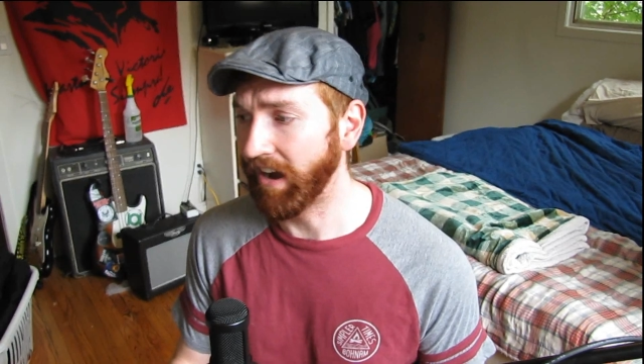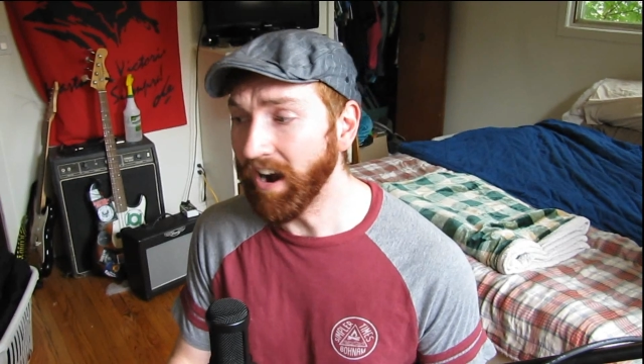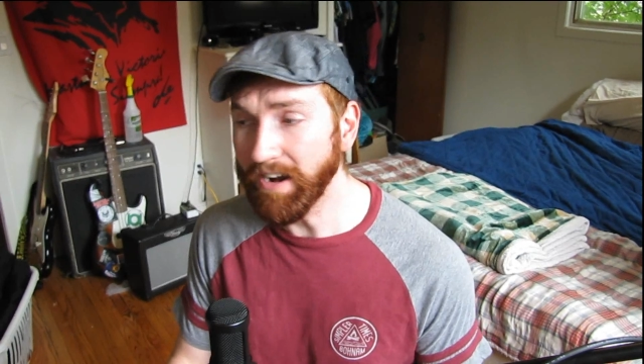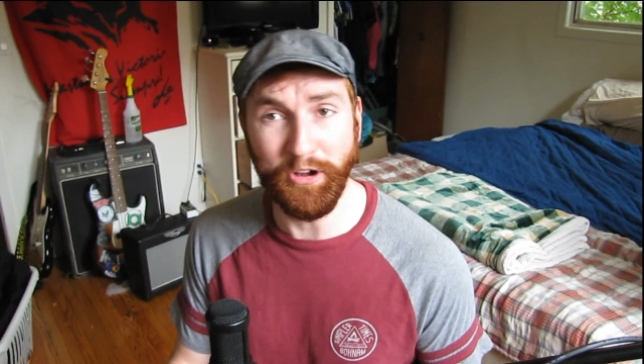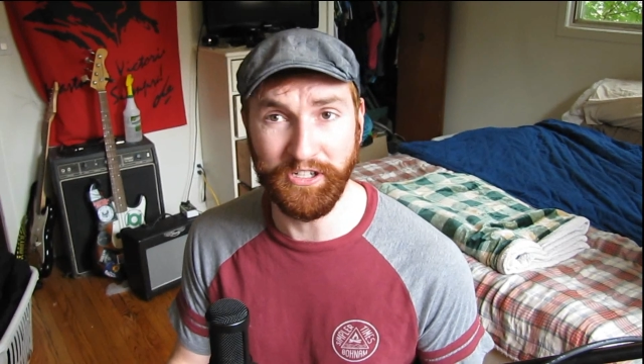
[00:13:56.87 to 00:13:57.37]

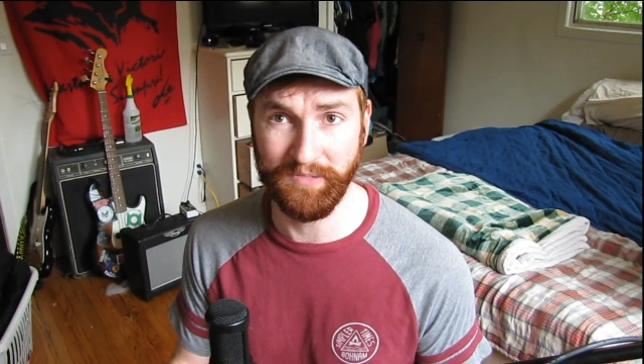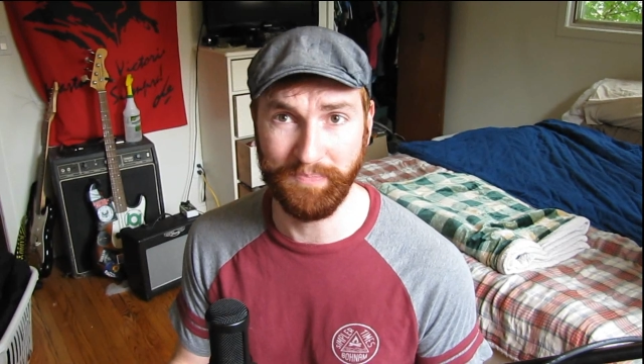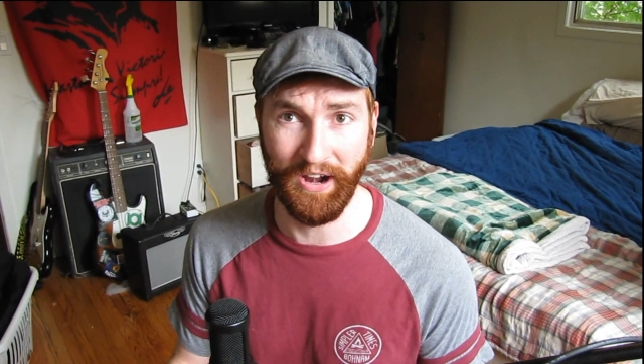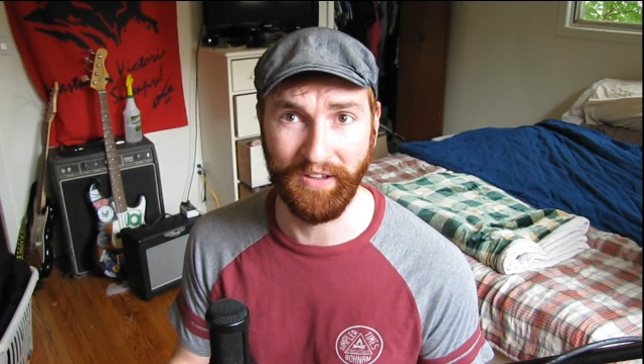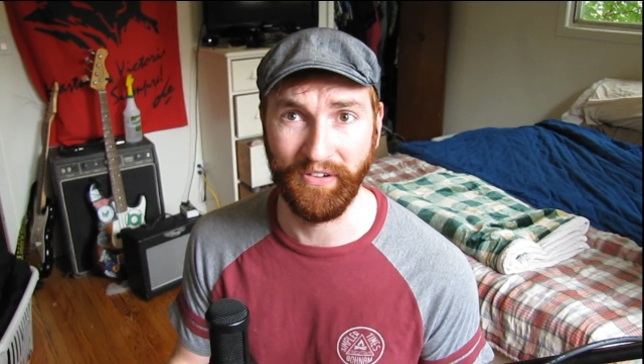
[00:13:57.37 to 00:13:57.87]
I'm on
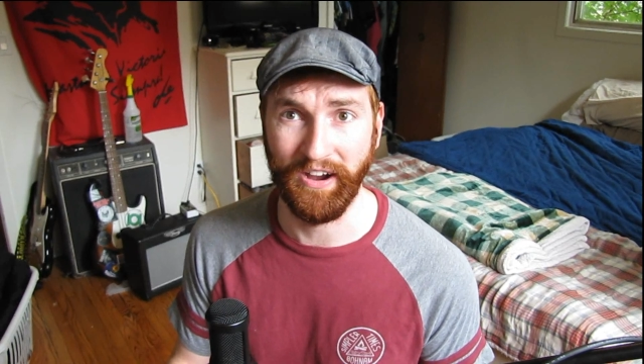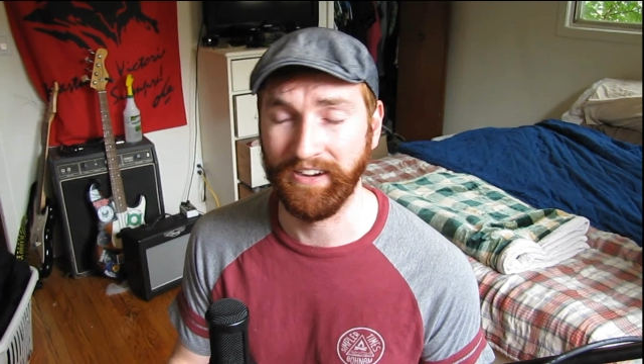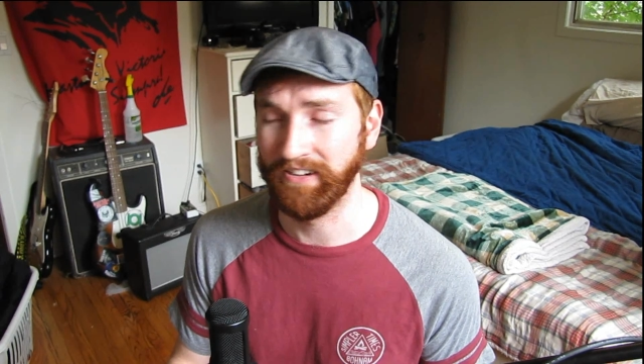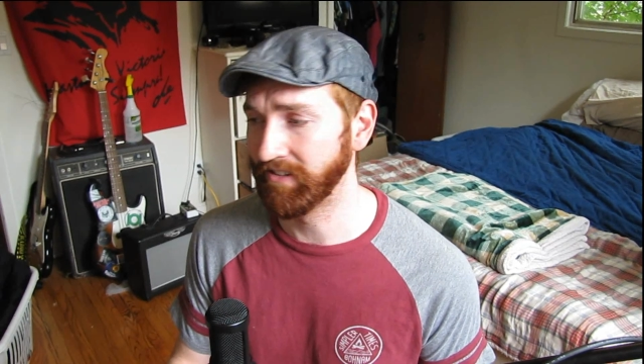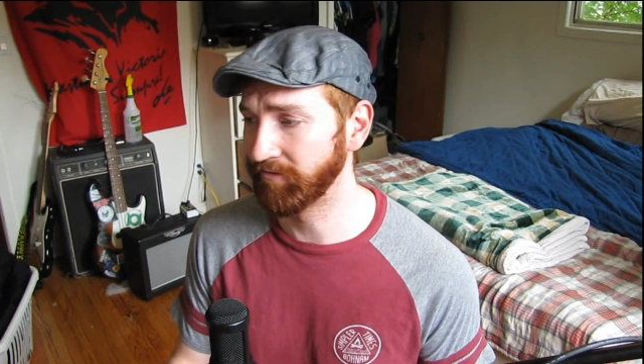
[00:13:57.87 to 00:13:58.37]

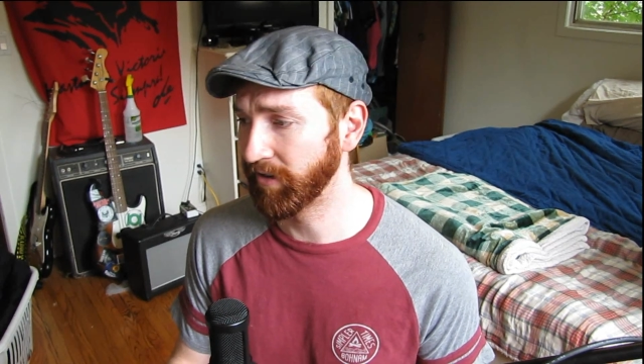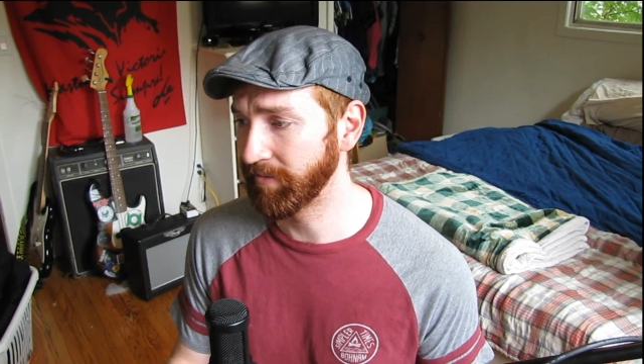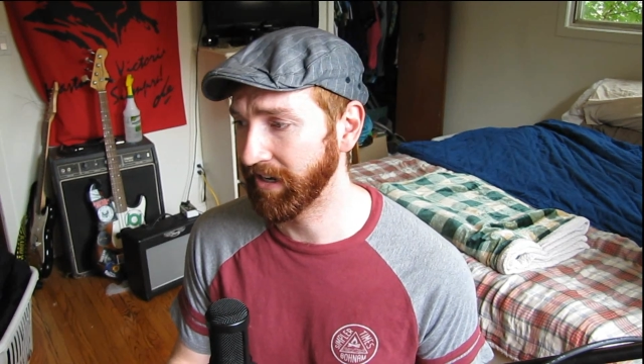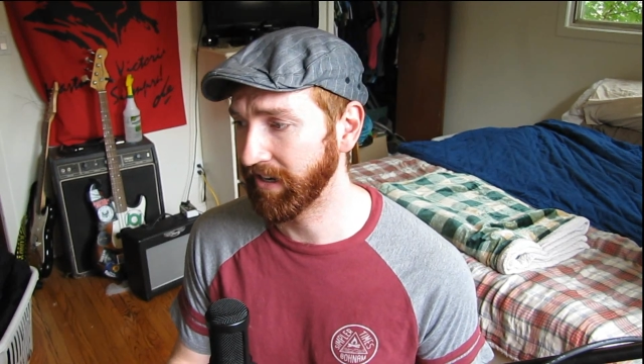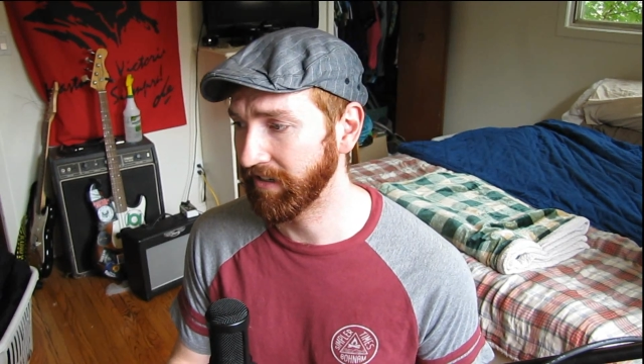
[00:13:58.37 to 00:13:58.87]
Spotify on one of
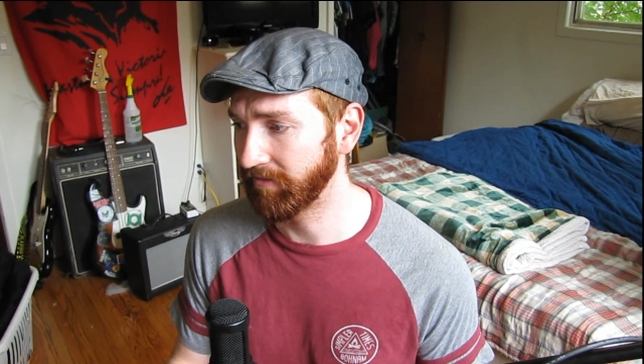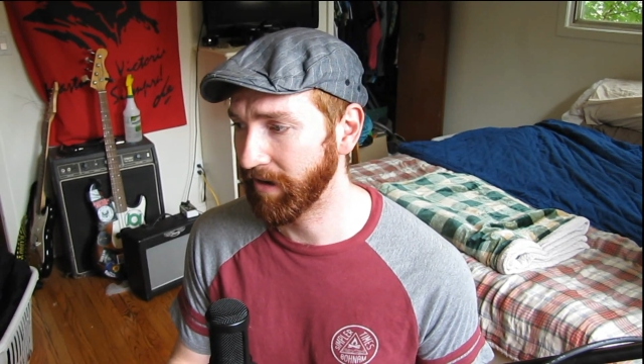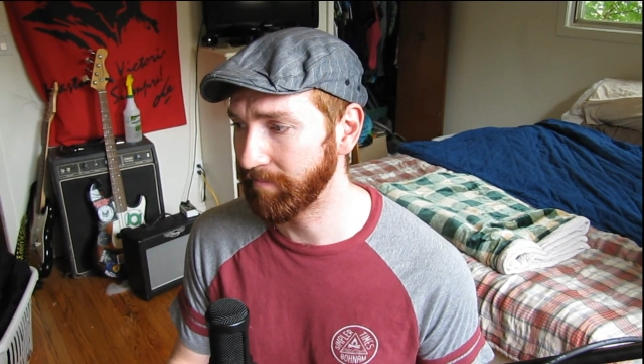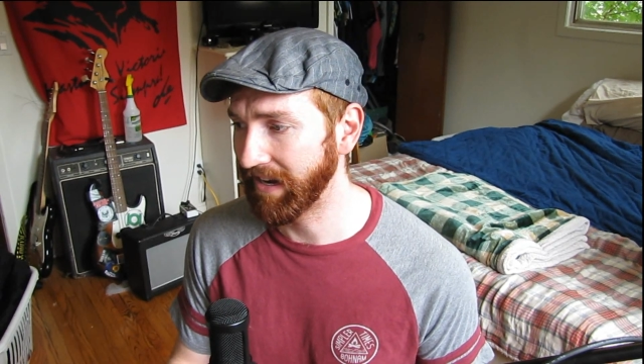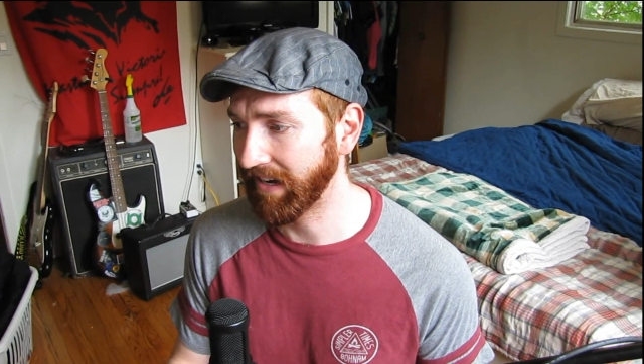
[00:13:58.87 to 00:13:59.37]
my
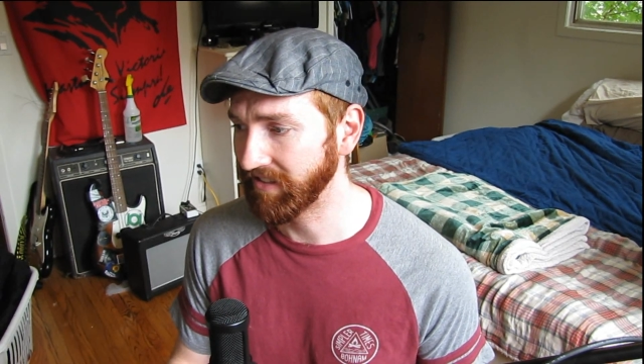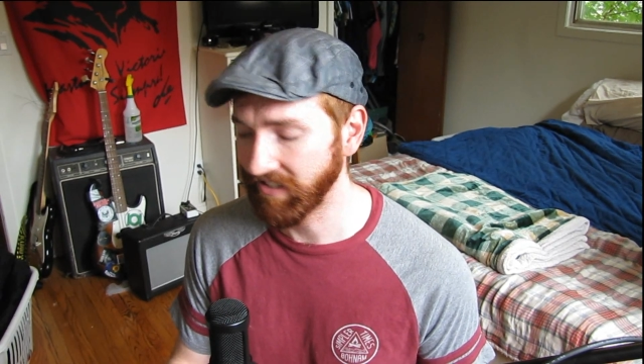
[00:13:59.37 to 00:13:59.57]
bands,